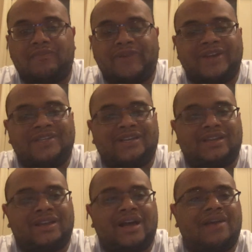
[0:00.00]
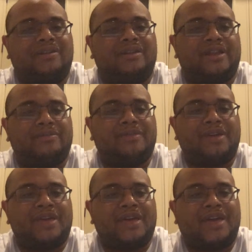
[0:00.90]
basically coddling
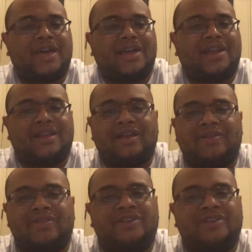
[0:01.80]
them, and